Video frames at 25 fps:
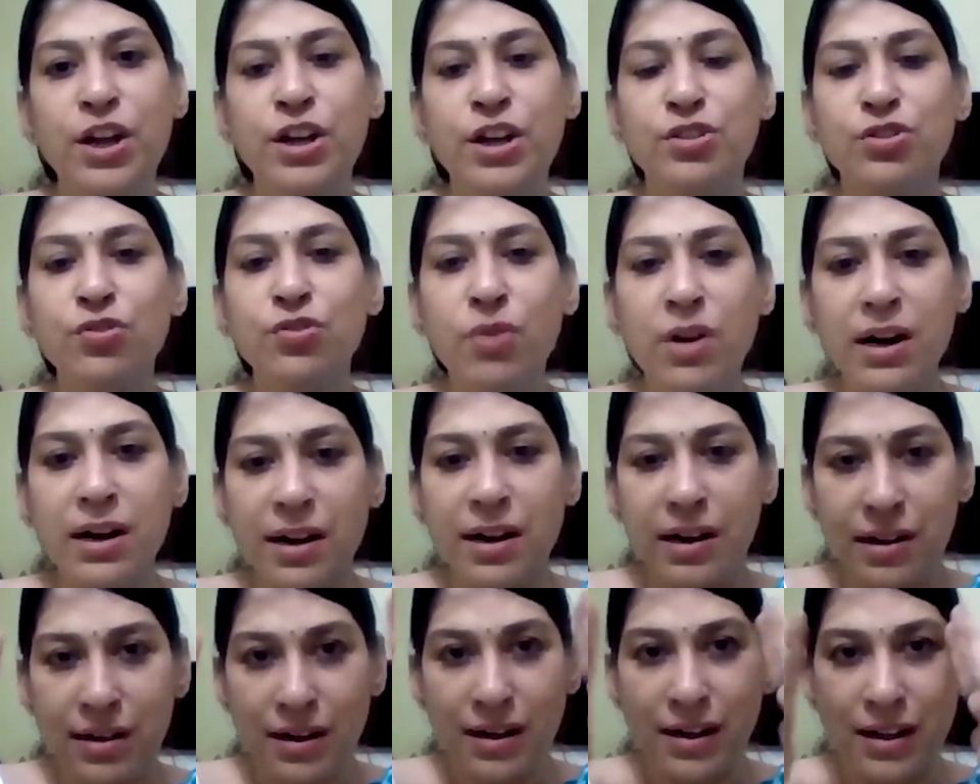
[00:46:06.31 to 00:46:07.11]
So
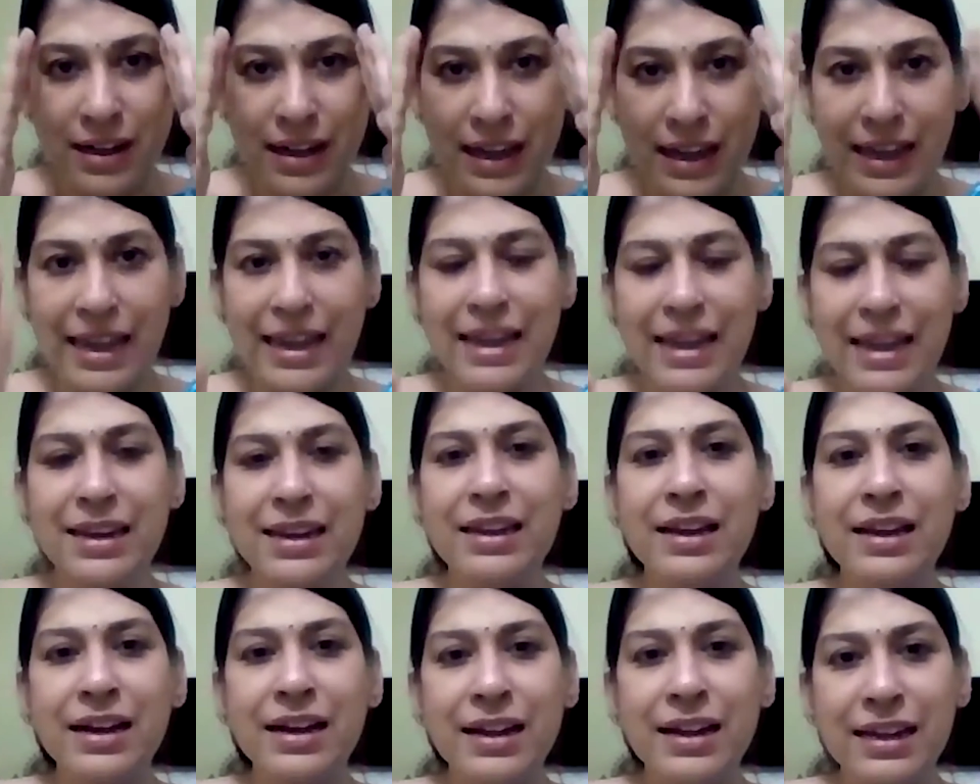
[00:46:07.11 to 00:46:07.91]
her
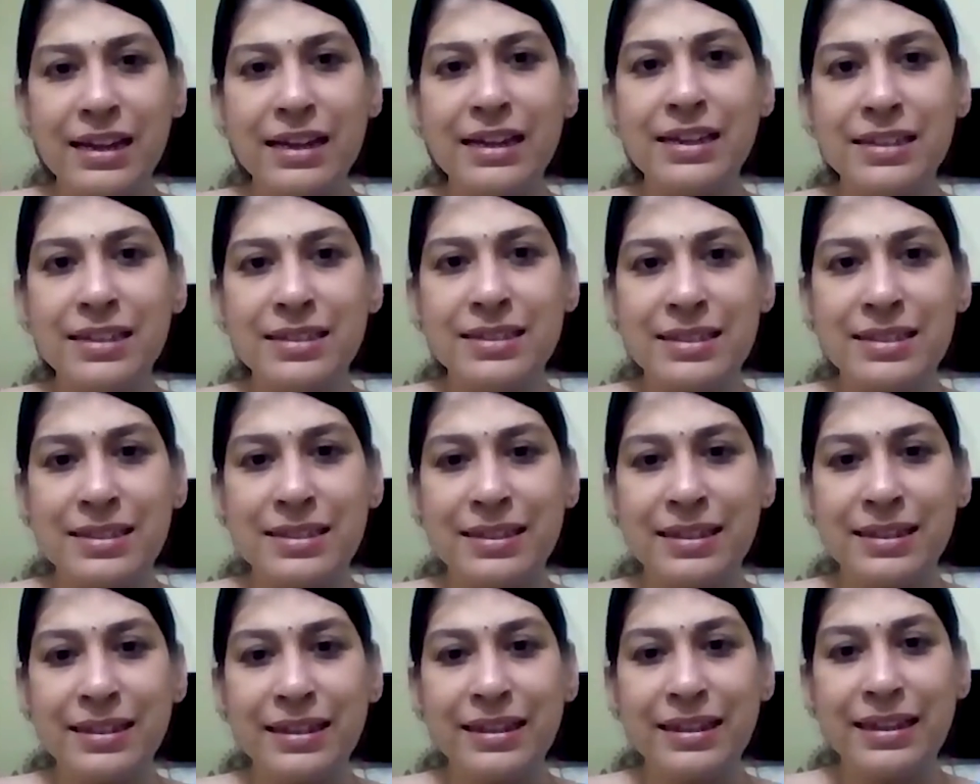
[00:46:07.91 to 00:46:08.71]
area
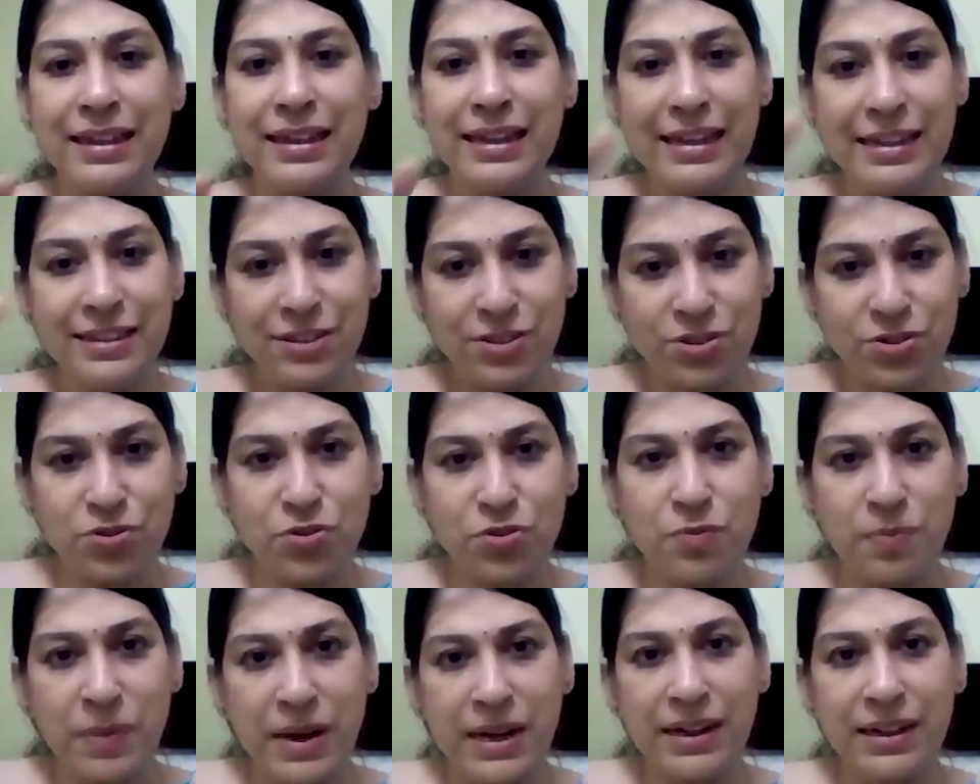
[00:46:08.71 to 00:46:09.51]
is
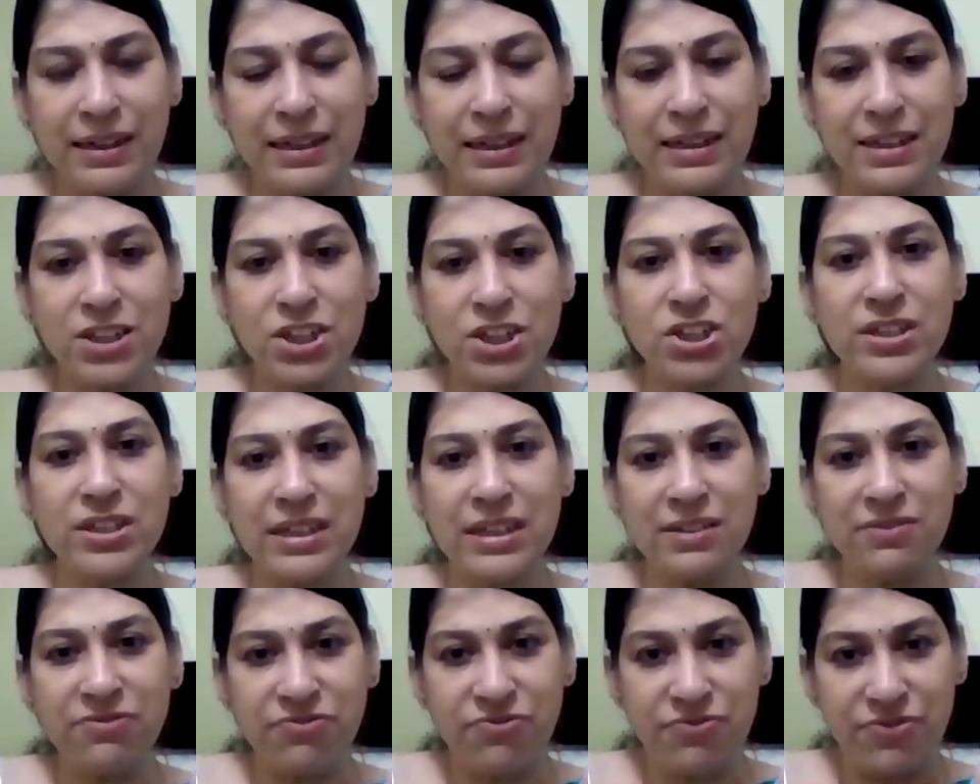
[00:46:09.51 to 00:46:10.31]
instrumentation
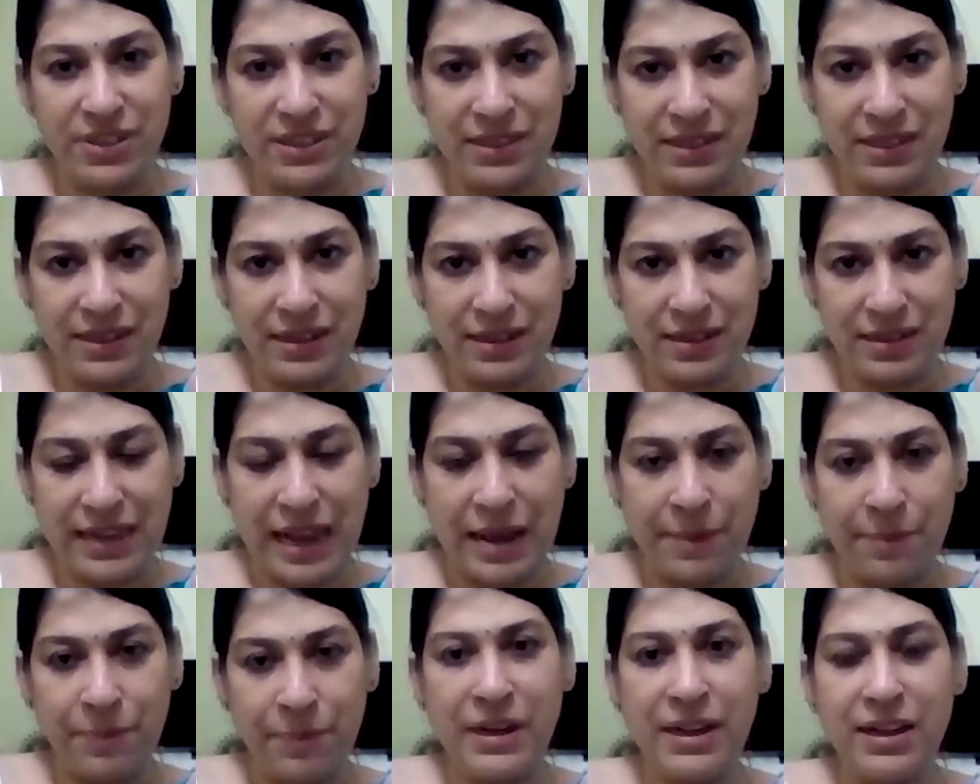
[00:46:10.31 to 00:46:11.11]
and physics,
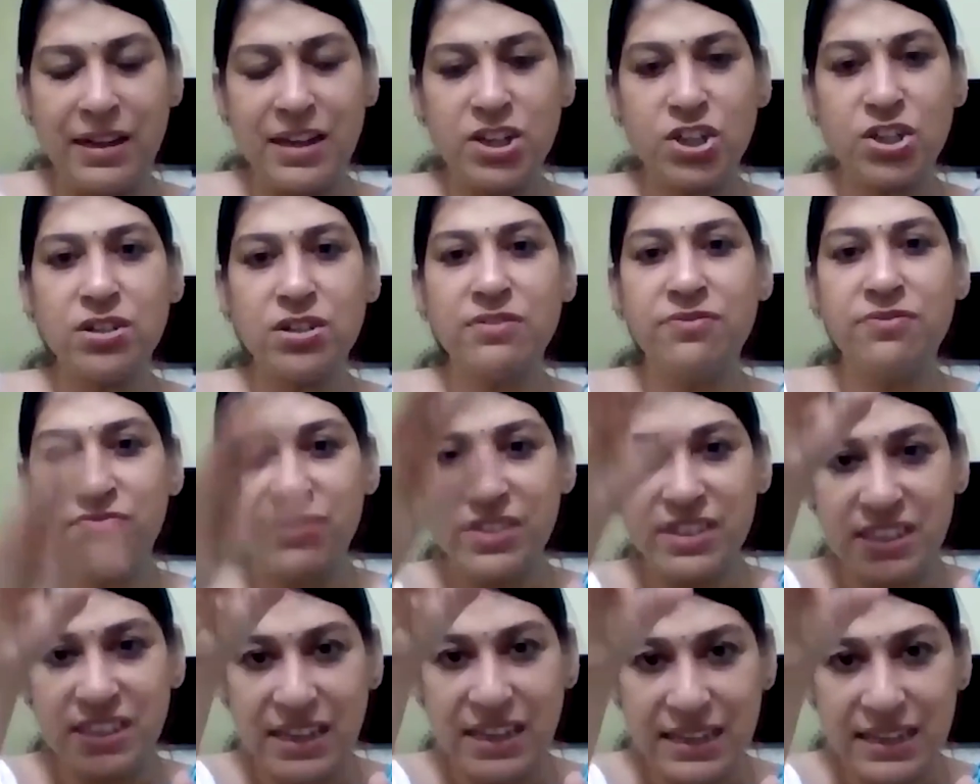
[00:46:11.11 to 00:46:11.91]
application of
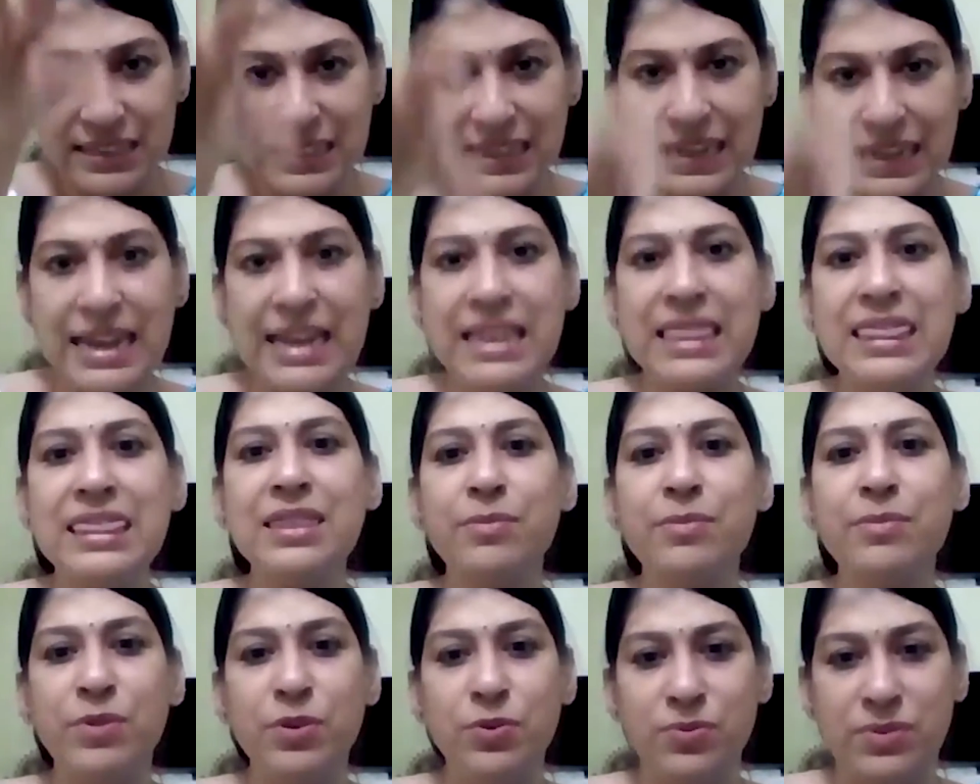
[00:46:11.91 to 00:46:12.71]
physics in
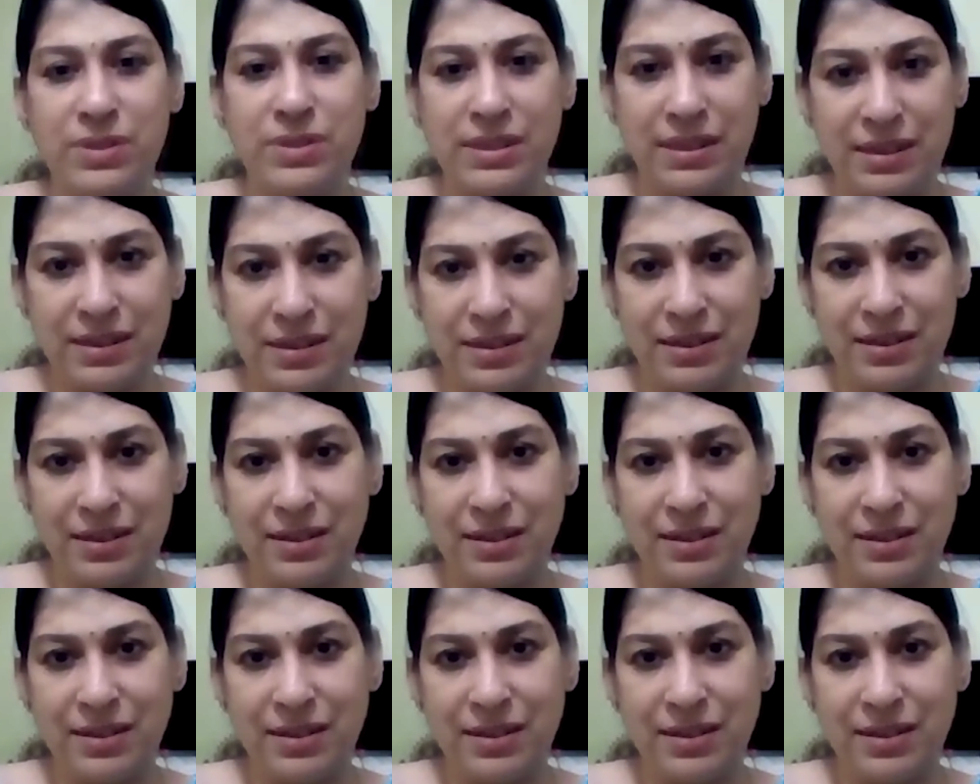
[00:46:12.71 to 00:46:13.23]
the music